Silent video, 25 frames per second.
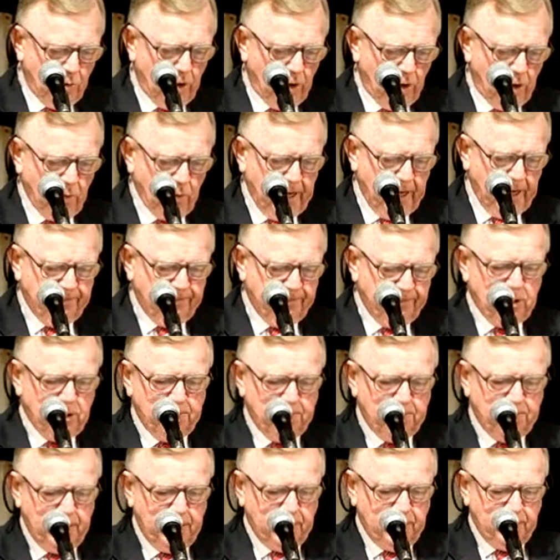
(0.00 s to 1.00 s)
When we have
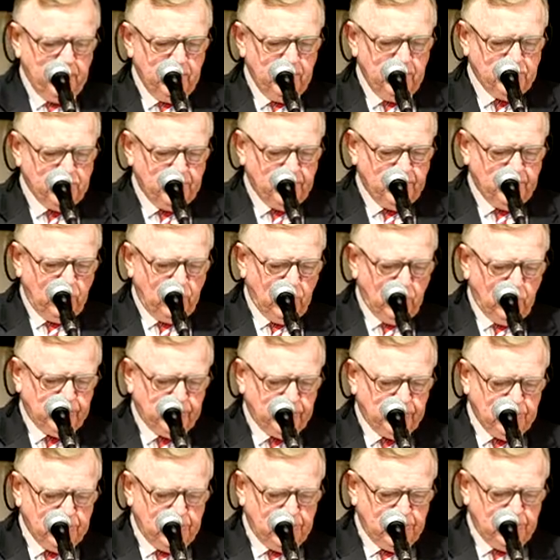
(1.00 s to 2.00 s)
completed the list of
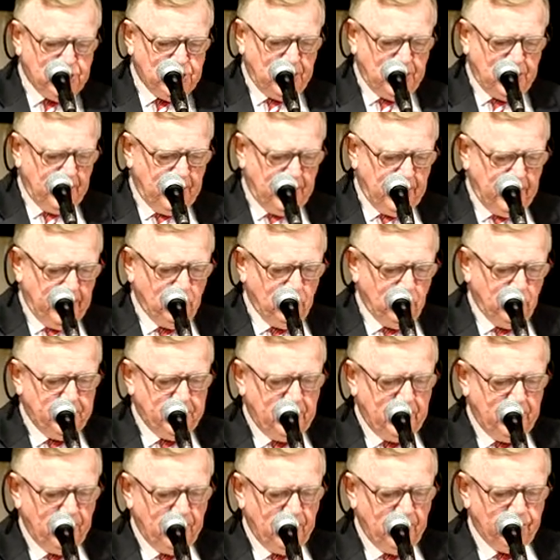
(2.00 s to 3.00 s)
questions, each candidate will
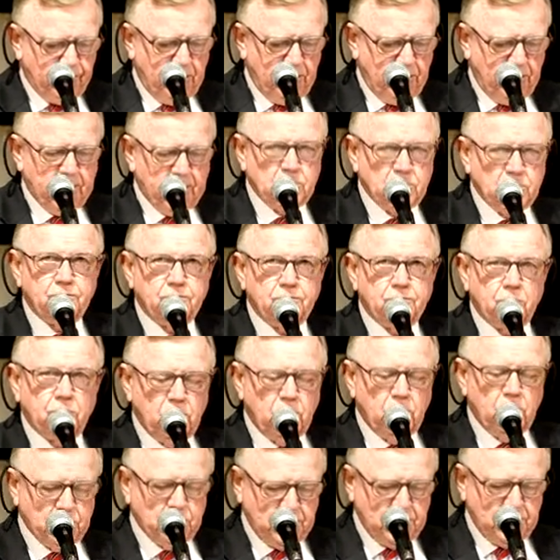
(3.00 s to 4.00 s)
be given 3 minutes
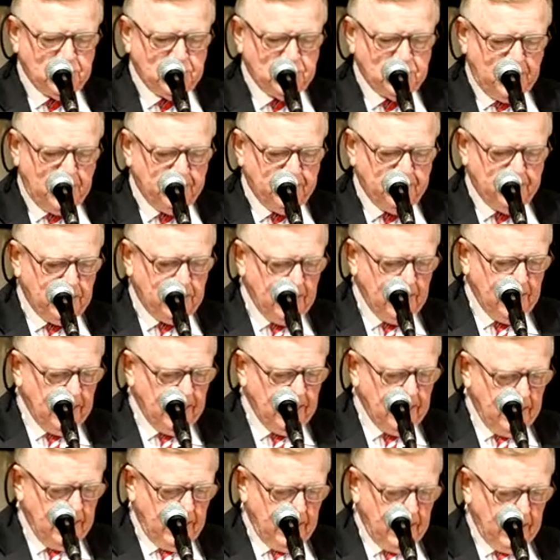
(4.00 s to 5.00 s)
for a closing statement.
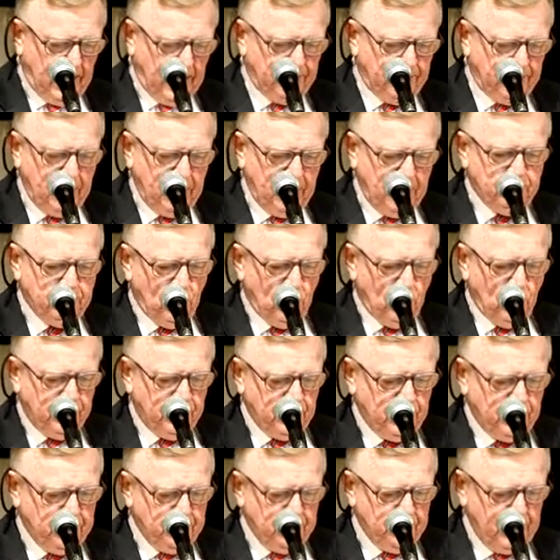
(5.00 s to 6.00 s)
At that
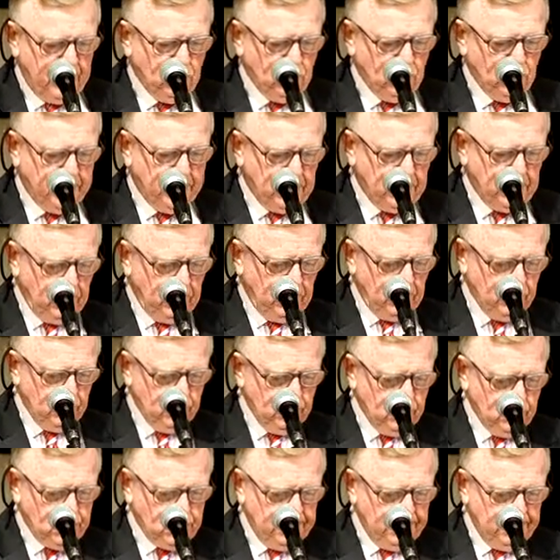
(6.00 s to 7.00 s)
point, the debate will be
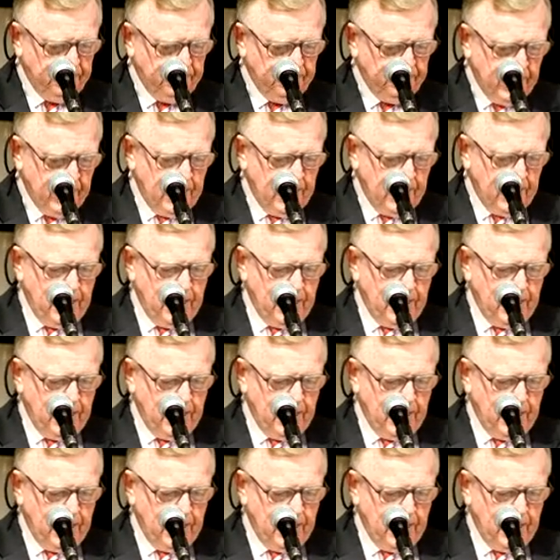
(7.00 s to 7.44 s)
closed.